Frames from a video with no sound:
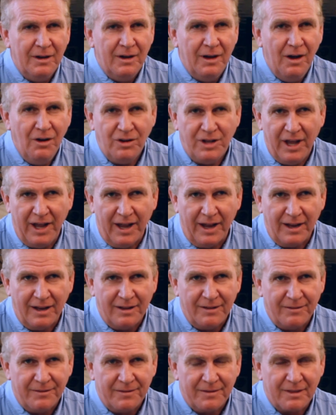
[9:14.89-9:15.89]
Okay,
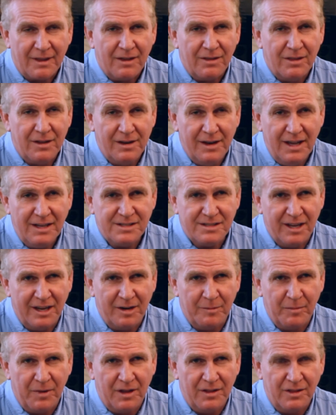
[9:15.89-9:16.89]
the next
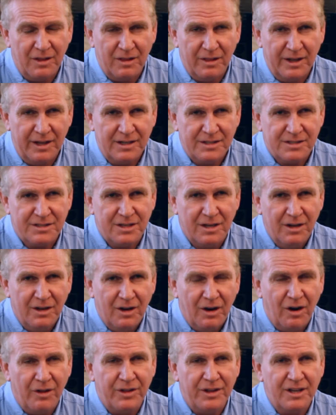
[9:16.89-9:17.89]
item on the list
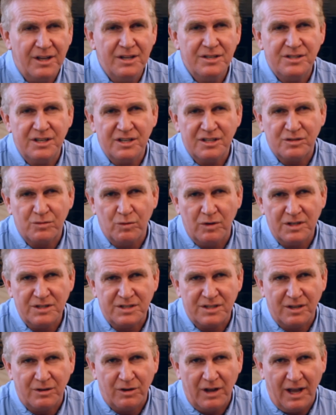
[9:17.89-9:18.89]
are the easiest
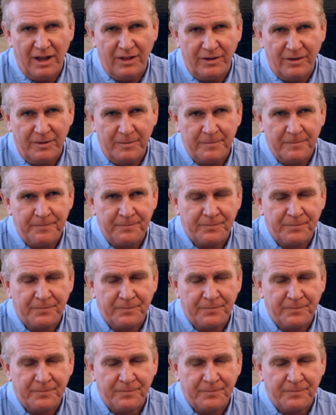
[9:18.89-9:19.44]
ones to gather.